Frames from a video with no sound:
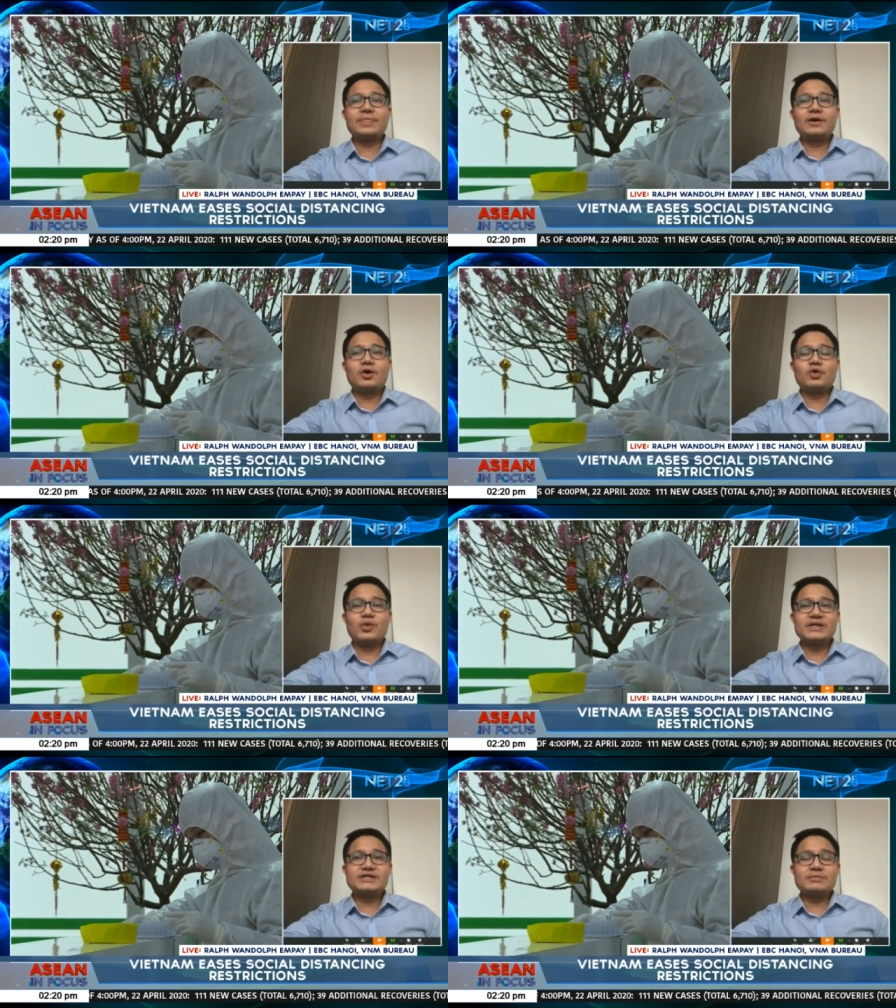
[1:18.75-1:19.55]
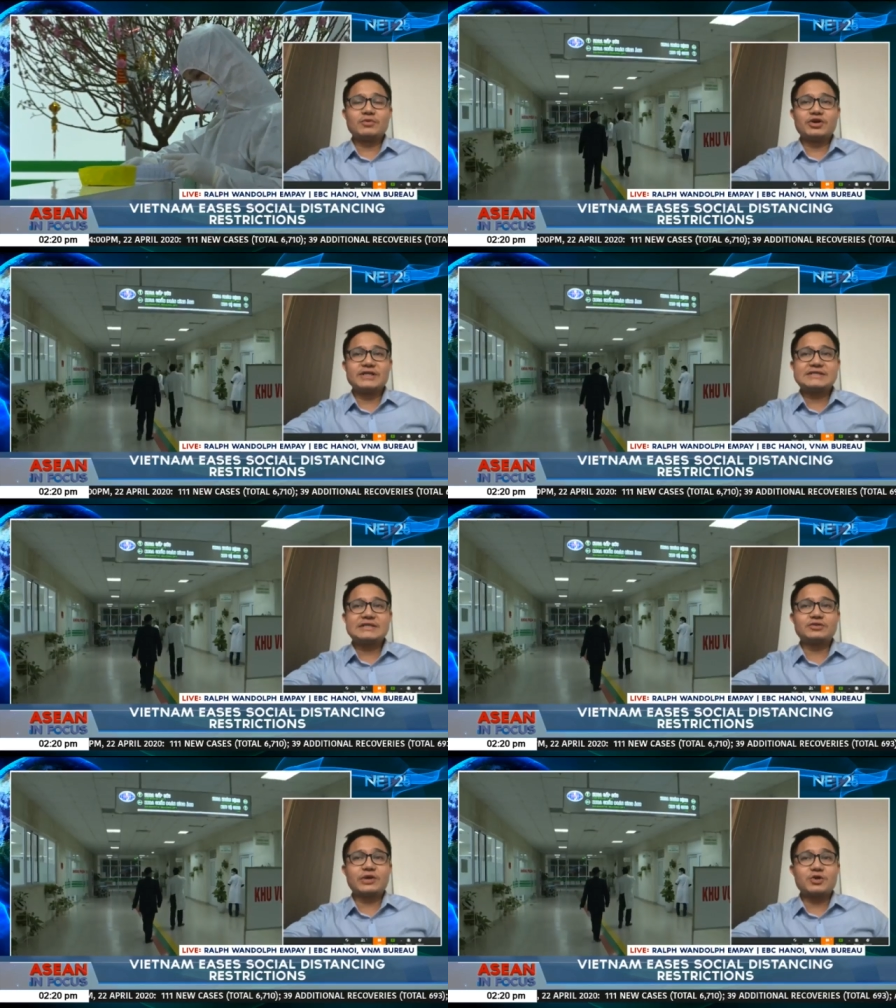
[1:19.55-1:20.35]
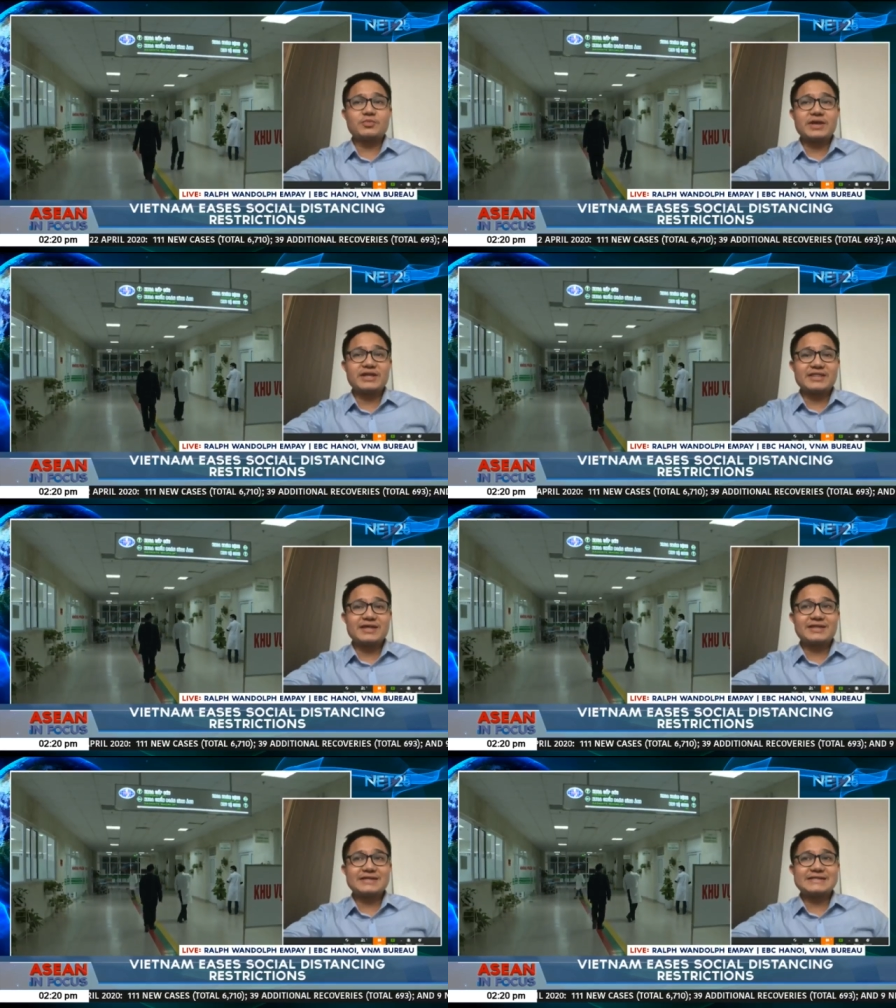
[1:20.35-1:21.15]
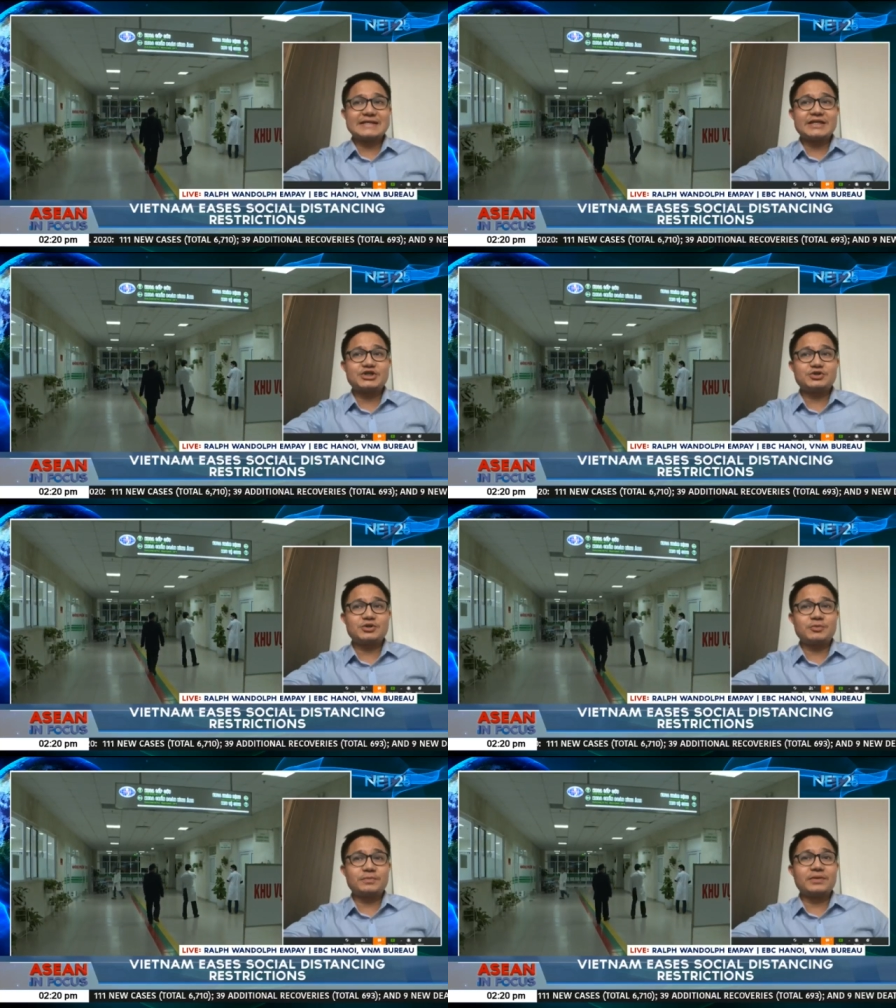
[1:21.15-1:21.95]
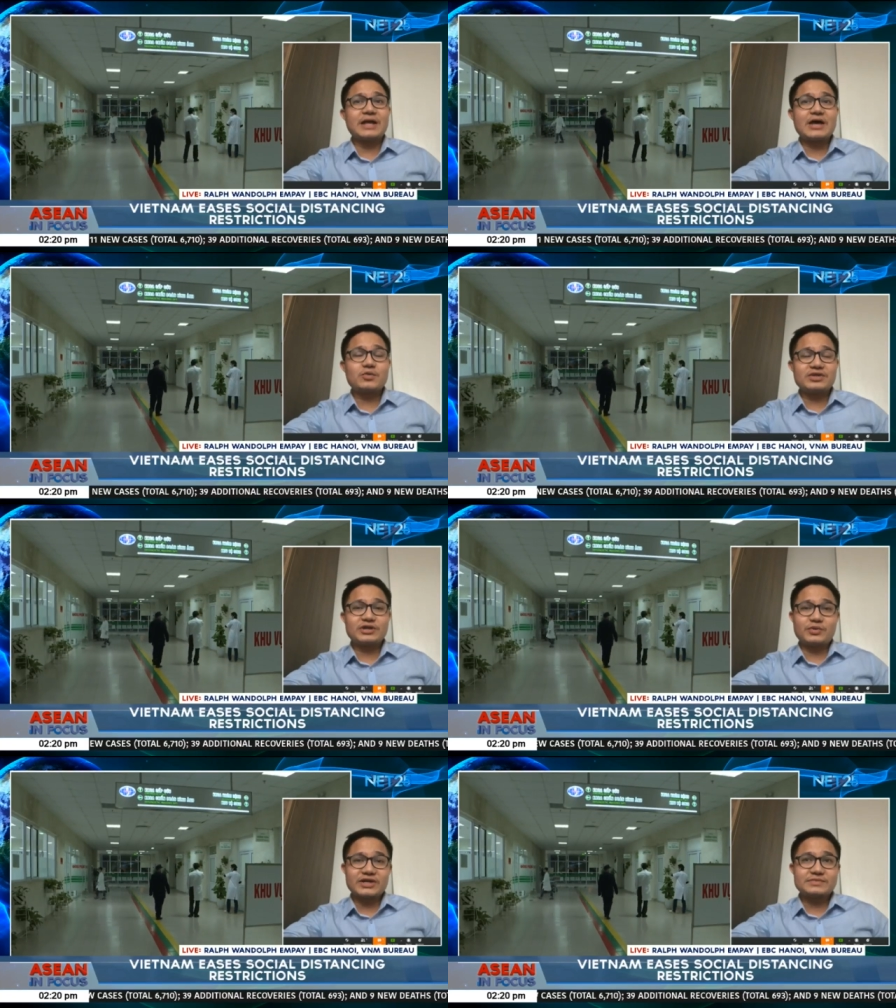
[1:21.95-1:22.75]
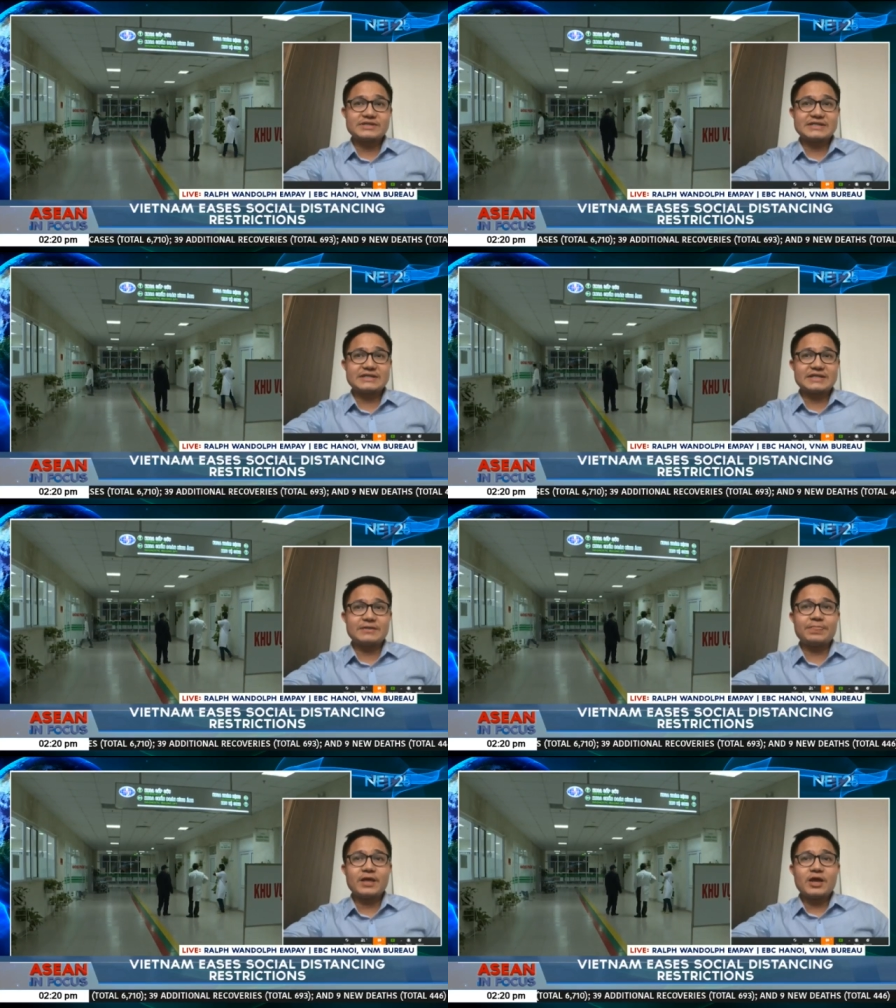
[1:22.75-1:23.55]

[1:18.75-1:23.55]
on Wednesday morning still recommended that the city should comply with Directive 16